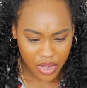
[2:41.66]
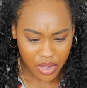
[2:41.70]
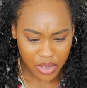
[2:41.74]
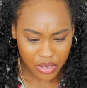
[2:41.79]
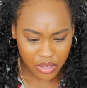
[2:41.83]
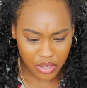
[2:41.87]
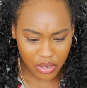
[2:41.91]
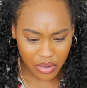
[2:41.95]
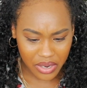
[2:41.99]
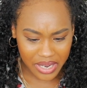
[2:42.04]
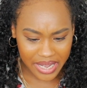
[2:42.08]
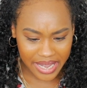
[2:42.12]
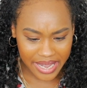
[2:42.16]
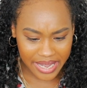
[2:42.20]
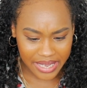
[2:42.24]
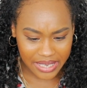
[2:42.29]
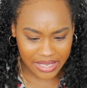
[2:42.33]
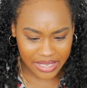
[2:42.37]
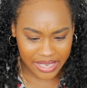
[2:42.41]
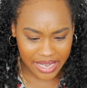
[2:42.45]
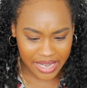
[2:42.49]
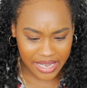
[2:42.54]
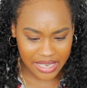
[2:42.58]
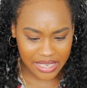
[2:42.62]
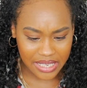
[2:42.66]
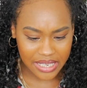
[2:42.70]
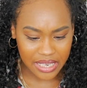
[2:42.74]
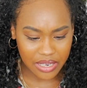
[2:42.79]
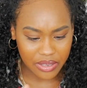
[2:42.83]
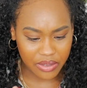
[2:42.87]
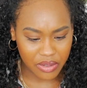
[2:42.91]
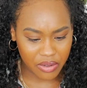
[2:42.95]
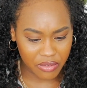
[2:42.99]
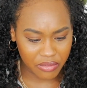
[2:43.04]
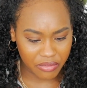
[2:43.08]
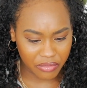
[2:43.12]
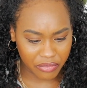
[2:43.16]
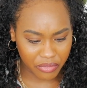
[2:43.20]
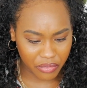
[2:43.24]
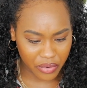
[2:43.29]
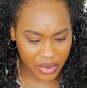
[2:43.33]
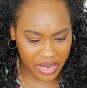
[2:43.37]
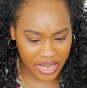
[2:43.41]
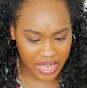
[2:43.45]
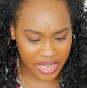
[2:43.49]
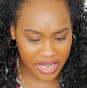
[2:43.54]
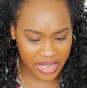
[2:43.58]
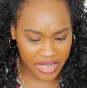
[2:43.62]
So on here it says silicone
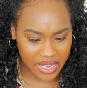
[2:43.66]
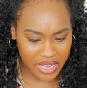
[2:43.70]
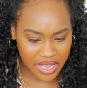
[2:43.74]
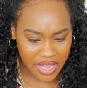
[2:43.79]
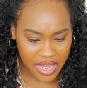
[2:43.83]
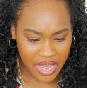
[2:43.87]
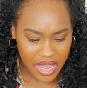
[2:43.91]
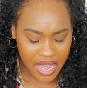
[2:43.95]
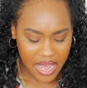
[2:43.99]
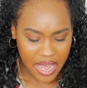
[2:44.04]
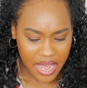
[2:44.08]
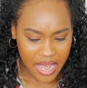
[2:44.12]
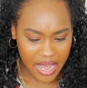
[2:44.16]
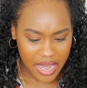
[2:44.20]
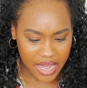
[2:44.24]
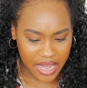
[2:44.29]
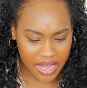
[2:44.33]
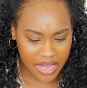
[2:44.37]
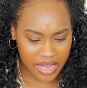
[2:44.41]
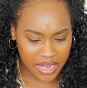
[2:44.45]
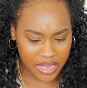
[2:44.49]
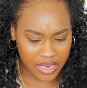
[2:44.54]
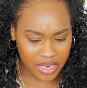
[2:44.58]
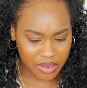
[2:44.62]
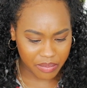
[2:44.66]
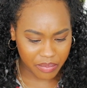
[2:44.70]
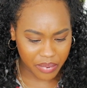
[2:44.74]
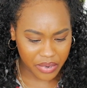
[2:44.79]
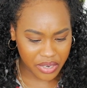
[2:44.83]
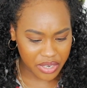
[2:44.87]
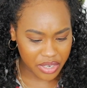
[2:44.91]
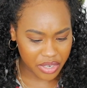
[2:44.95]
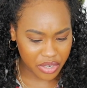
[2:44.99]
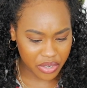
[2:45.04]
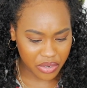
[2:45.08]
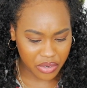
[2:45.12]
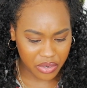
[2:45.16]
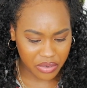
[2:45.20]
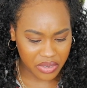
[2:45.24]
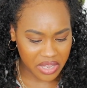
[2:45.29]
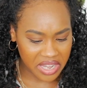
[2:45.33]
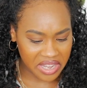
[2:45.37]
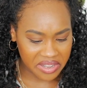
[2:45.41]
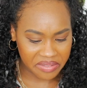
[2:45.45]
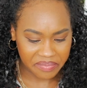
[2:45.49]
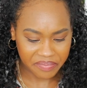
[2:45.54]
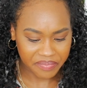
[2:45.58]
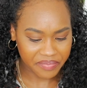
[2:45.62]
free, and I'm pretty sure
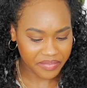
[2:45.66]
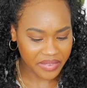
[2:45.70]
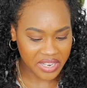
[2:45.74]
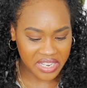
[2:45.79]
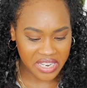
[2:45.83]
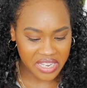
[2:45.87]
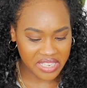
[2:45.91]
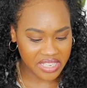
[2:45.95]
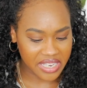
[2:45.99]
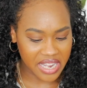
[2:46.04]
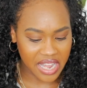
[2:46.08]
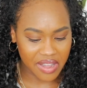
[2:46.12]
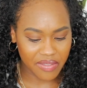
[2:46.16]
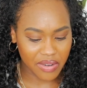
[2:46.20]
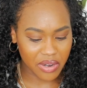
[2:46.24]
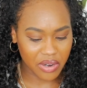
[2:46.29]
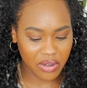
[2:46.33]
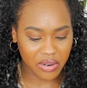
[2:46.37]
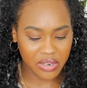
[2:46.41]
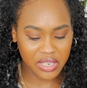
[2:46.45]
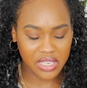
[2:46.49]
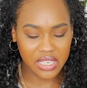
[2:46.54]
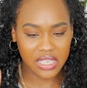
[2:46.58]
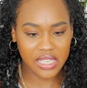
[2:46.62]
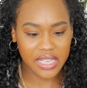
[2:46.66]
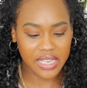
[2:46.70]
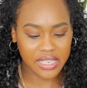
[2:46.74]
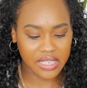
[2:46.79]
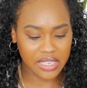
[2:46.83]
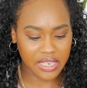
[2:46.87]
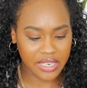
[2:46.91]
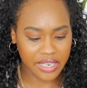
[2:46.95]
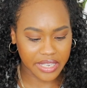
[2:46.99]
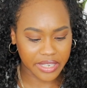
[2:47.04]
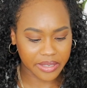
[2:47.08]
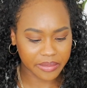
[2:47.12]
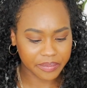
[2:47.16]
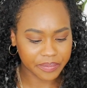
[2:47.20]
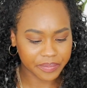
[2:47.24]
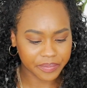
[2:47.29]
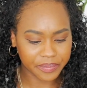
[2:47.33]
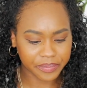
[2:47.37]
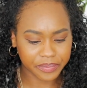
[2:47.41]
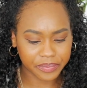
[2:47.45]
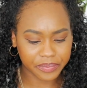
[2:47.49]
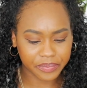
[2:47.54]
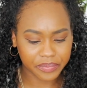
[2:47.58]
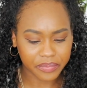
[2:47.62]
that it doesn't have a lot of these things in there.
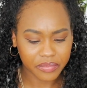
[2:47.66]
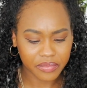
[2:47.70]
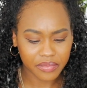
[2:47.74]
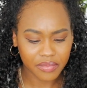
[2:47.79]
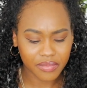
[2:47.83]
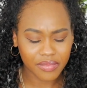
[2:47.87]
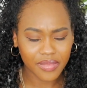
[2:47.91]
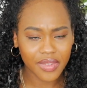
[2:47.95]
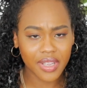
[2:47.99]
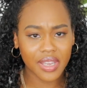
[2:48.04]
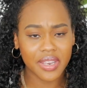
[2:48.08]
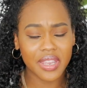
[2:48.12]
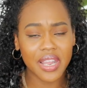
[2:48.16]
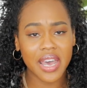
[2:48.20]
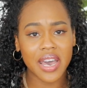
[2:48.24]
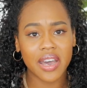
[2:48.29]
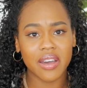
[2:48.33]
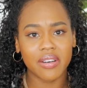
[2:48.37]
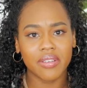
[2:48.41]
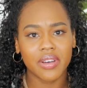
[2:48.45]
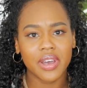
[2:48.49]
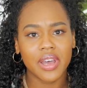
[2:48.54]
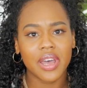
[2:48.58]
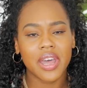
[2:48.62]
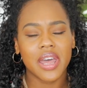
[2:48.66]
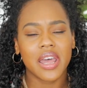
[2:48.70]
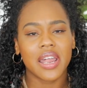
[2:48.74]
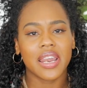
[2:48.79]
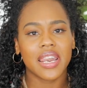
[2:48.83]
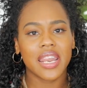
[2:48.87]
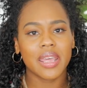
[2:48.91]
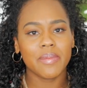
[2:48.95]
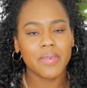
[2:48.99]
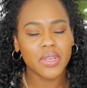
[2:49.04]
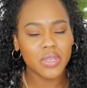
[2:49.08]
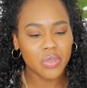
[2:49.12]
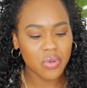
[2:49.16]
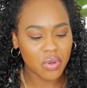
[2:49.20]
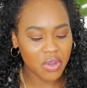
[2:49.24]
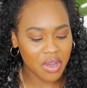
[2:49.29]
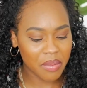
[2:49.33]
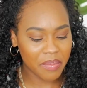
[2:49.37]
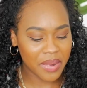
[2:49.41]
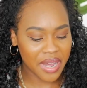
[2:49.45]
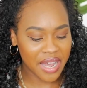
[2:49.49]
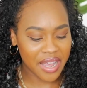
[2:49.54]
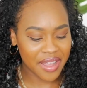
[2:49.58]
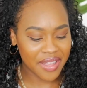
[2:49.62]
Now let me talk
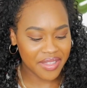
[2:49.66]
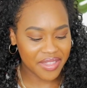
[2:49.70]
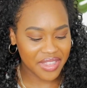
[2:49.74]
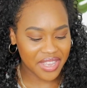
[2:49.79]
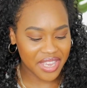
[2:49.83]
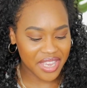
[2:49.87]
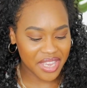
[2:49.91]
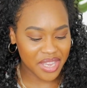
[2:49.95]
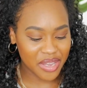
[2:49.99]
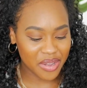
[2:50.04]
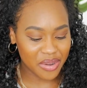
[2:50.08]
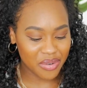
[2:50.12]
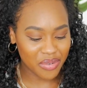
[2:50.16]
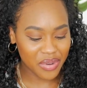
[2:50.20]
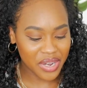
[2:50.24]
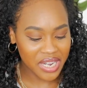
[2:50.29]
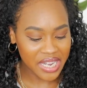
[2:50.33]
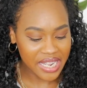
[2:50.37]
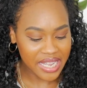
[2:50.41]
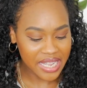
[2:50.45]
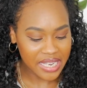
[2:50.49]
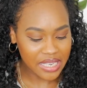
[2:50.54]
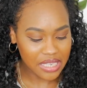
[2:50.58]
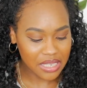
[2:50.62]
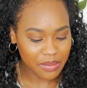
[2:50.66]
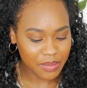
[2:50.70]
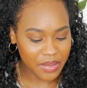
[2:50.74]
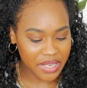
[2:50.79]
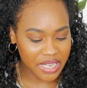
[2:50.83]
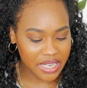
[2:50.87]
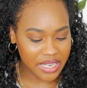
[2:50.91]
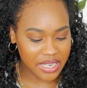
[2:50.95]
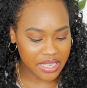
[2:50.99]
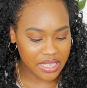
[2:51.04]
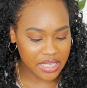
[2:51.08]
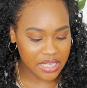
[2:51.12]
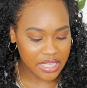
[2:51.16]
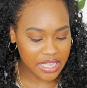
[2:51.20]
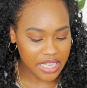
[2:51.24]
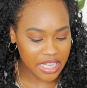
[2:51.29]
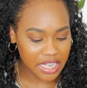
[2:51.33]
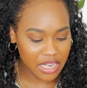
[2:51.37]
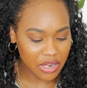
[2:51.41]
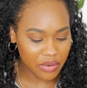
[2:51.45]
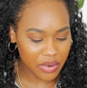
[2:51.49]
about the ingredients, because the